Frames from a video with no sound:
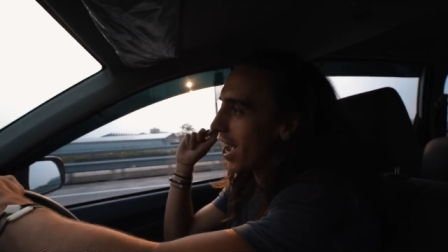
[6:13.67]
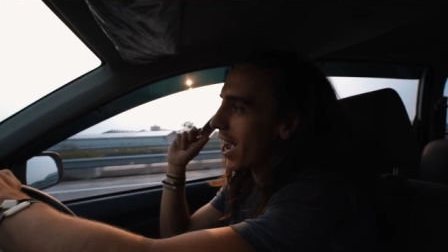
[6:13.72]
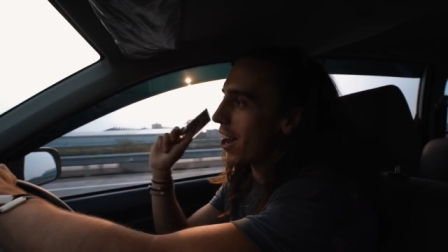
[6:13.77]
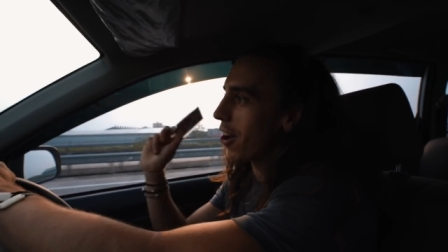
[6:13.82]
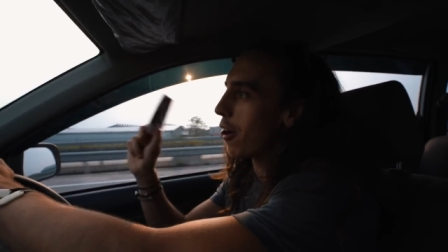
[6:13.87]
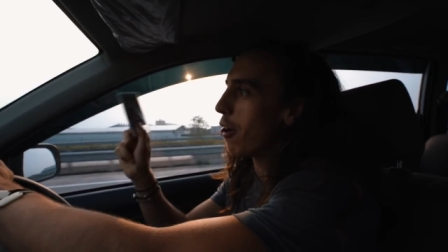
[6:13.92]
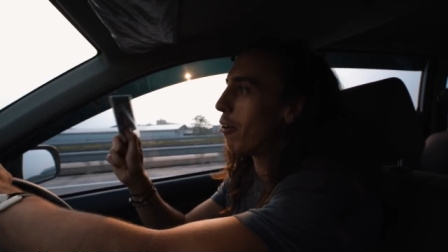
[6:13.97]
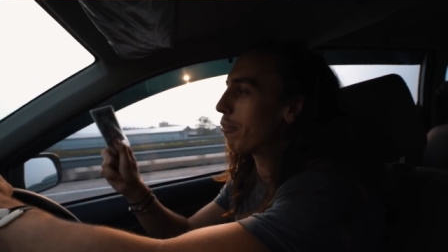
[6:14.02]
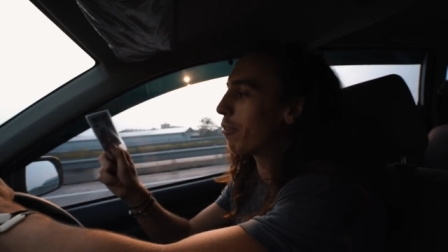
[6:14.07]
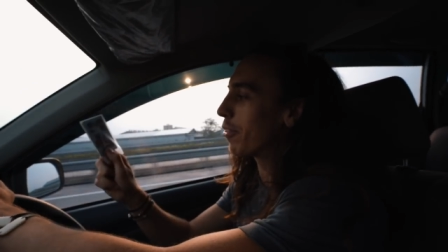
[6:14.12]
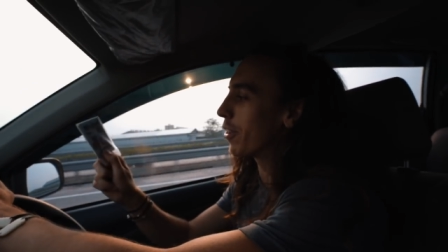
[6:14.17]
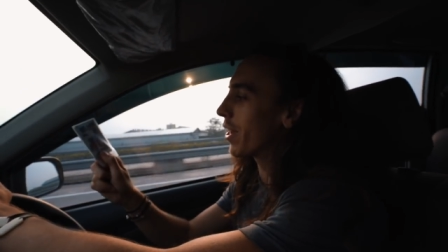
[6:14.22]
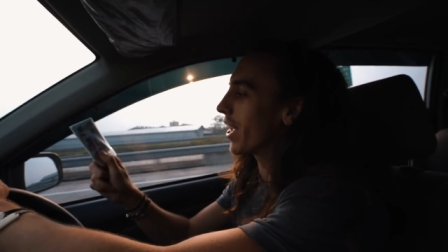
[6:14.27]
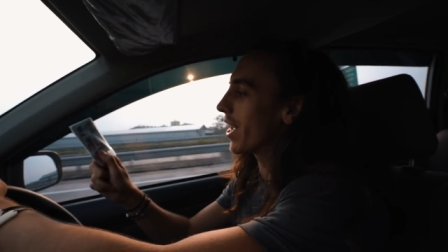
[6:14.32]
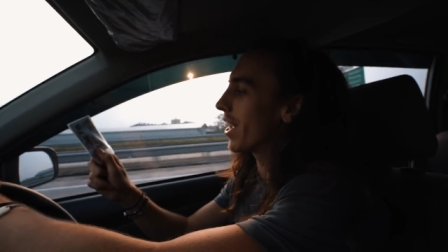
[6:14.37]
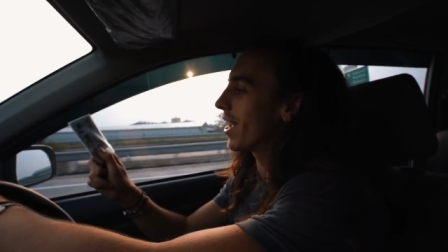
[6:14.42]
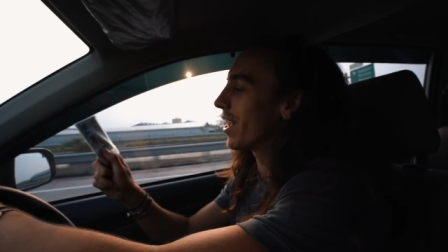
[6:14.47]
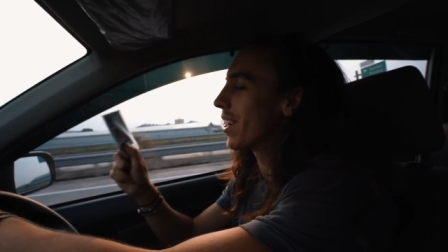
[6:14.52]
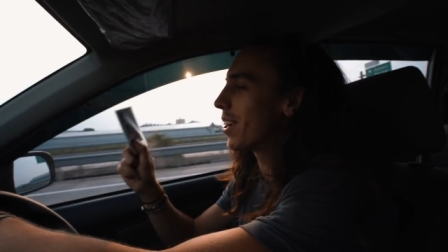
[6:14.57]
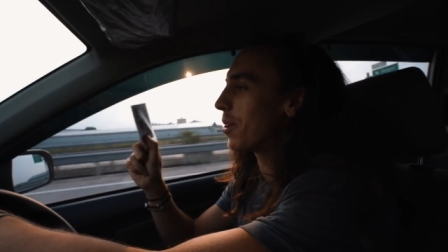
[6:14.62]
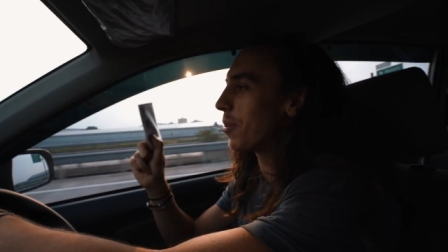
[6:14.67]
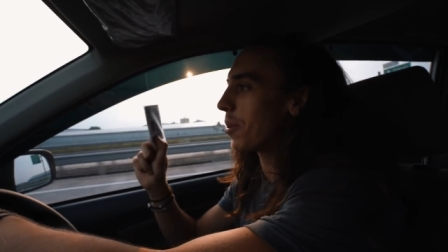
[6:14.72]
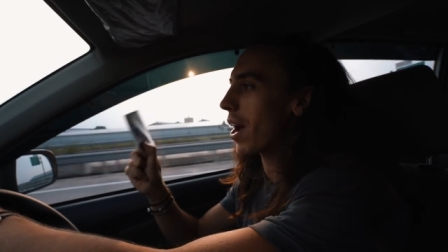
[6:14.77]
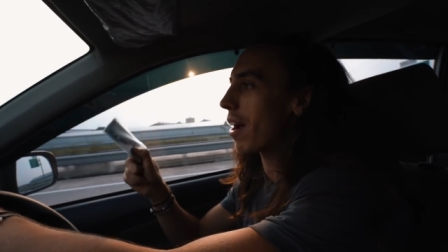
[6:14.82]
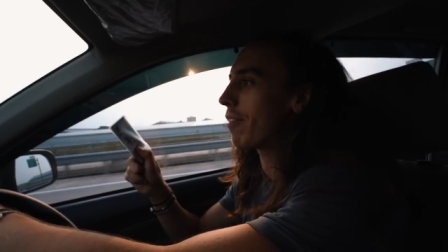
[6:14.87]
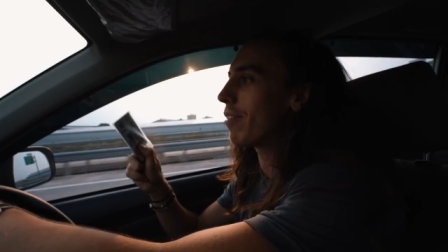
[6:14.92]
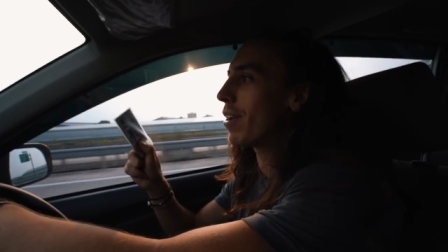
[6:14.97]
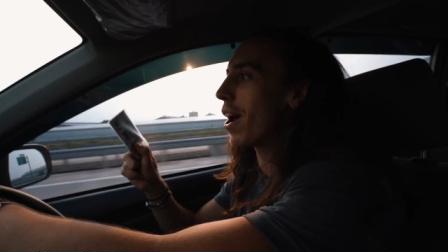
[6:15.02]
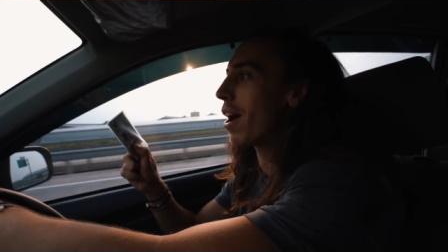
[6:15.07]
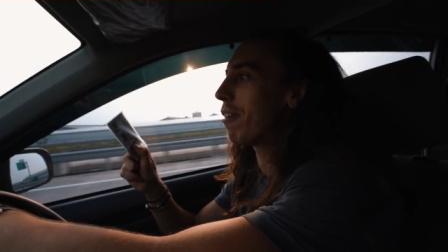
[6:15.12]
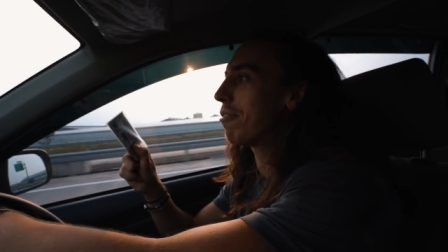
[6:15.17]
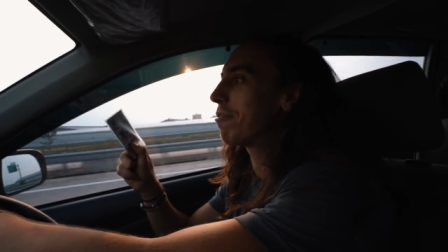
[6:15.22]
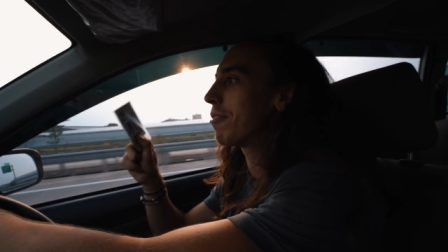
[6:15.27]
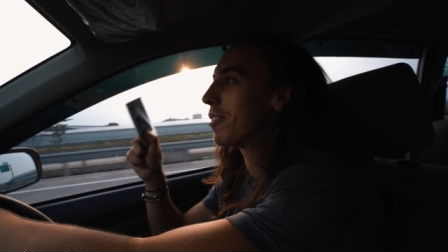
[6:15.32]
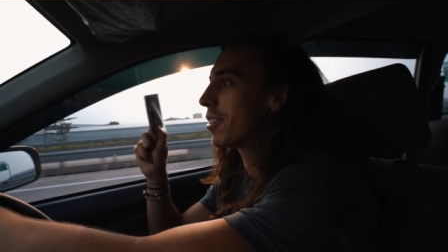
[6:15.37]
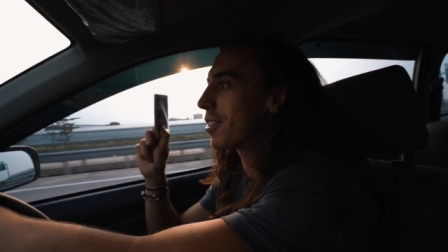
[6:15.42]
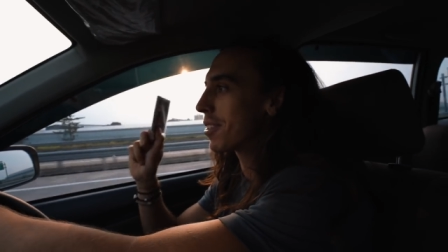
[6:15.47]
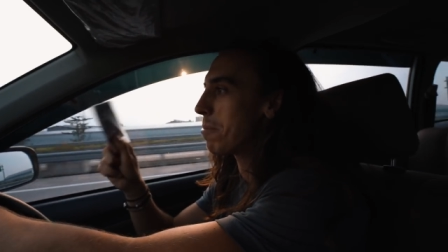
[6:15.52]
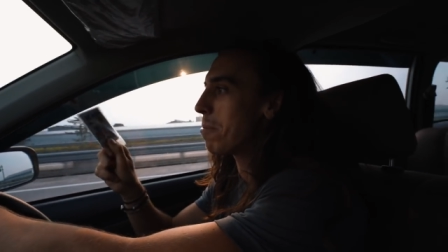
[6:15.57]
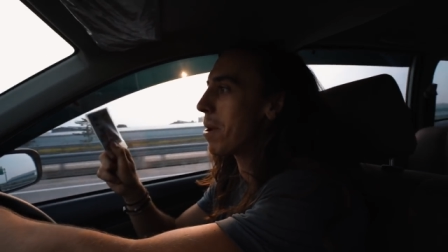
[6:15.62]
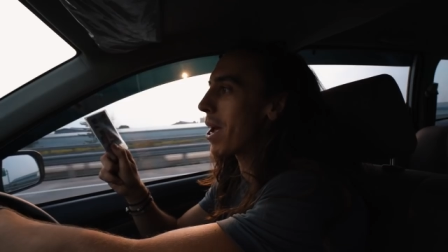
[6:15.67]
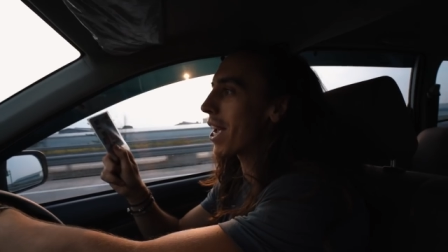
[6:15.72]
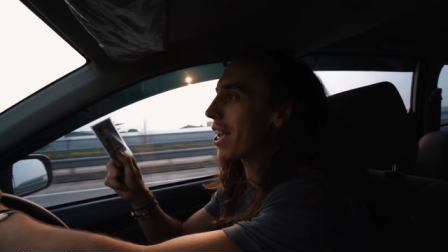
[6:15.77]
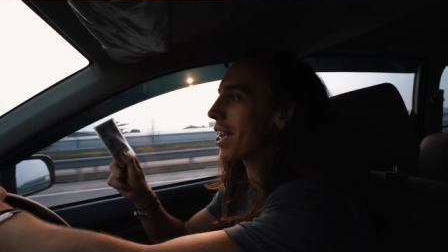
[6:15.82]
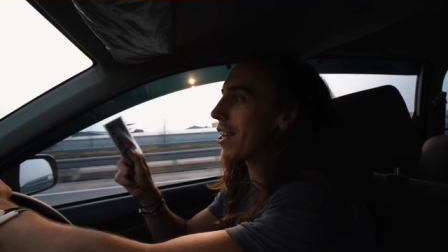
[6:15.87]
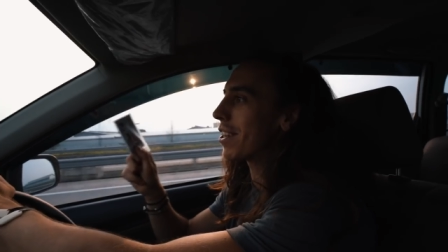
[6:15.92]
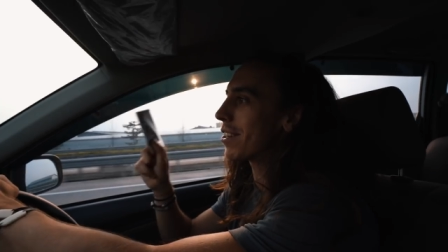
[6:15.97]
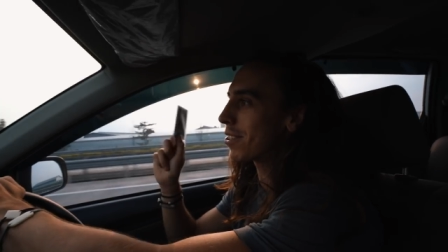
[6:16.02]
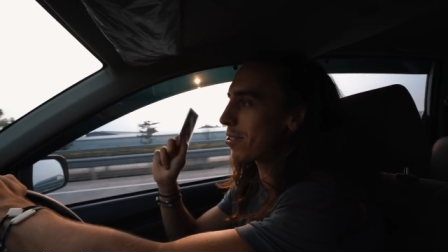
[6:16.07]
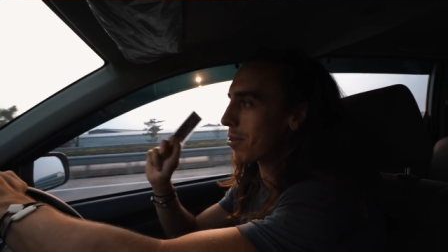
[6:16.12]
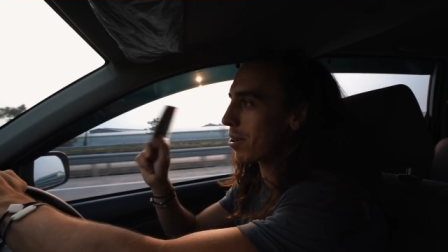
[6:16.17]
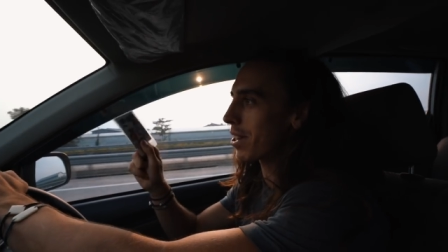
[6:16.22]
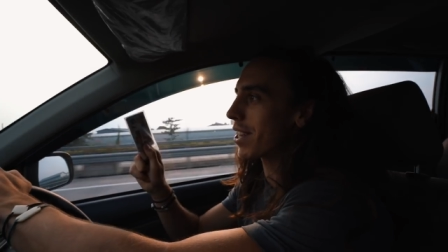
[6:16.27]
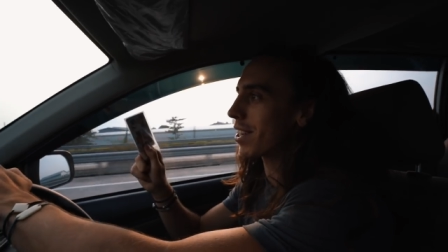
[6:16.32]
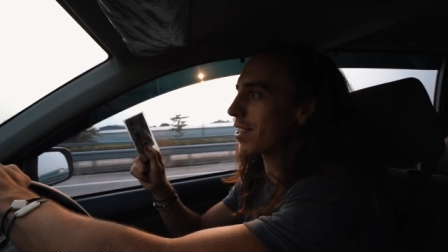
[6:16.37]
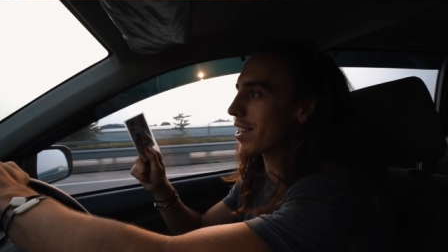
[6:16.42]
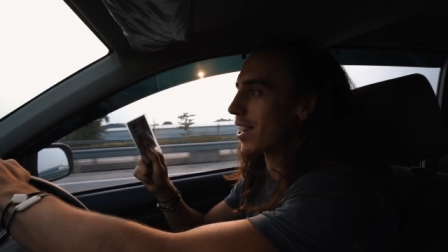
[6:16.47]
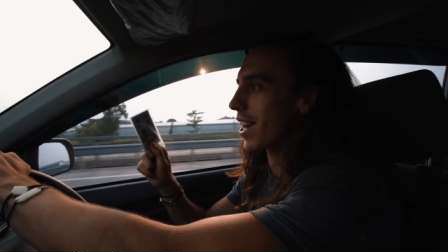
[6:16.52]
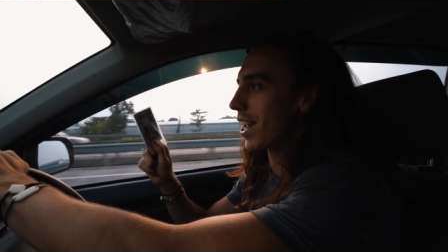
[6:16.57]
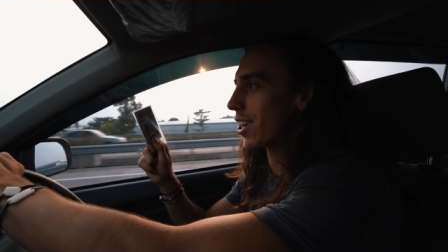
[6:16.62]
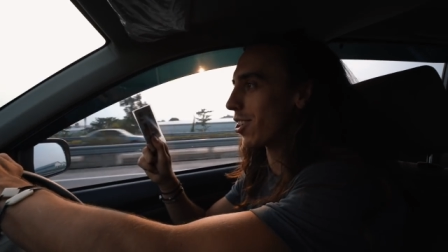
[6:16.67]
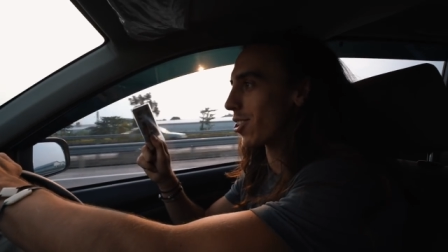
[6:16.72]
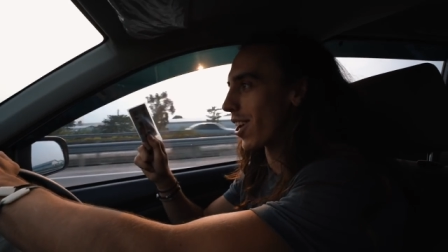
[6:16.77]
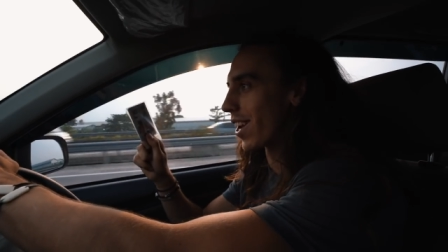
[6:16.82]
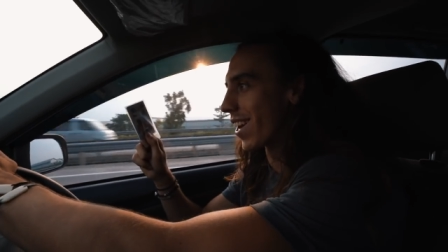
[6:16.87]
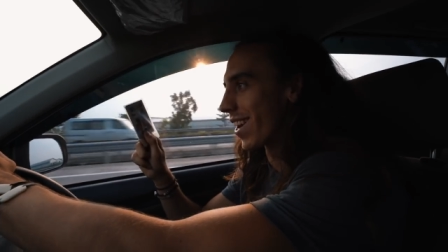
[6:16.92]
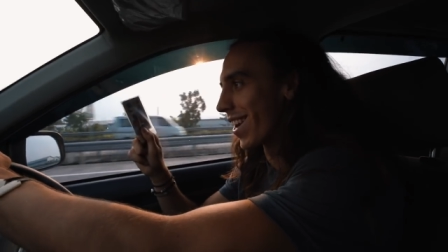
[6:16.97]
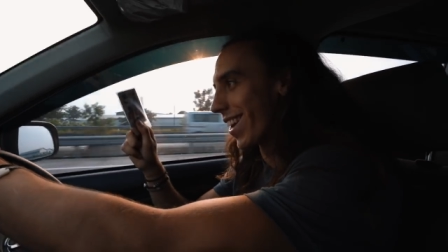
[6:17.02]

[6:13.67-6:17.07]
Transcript: and hopefully we have enough to make it to our destination.